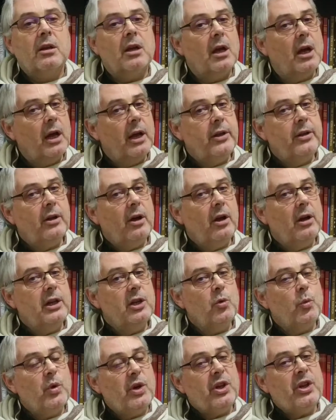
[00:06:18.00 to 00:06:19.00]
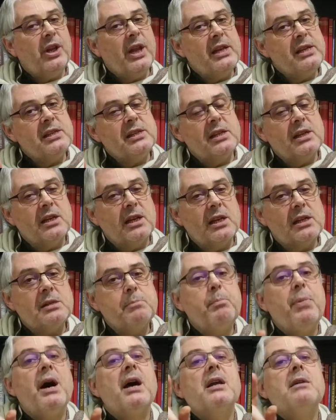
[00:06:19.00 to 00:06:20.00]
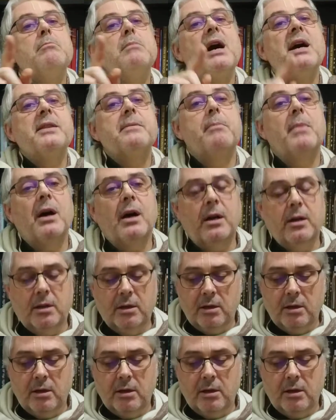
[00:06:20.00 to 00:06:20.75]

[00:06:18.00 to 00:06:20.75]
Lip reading: and only witnessing is Paramatma.